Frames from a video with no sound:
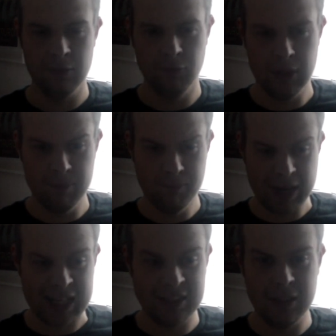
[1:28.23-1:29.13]
the
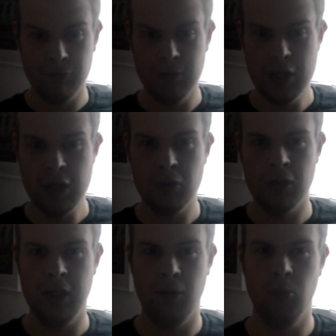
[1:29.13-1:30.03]
massive
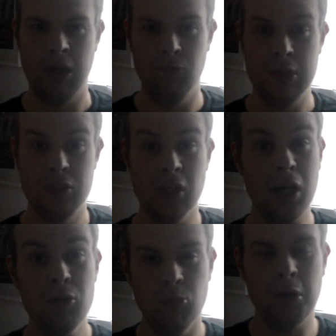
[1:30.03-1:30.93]
nuclear one, which
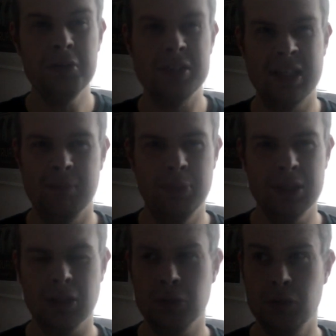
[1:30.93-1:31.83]
I wanted,
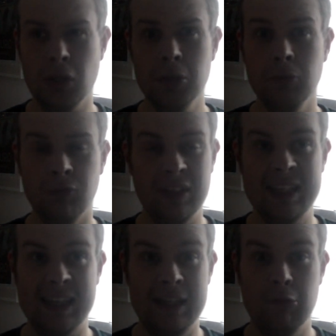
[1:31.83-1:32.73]
but I don't
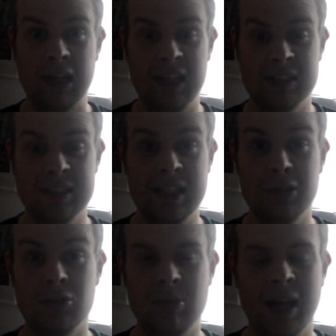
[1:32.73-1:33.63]
think anywhere
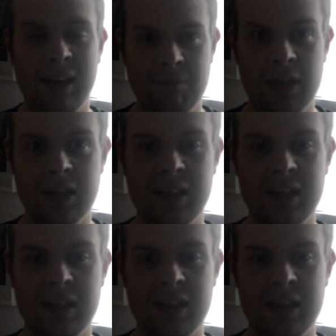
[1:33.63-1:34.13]
sells them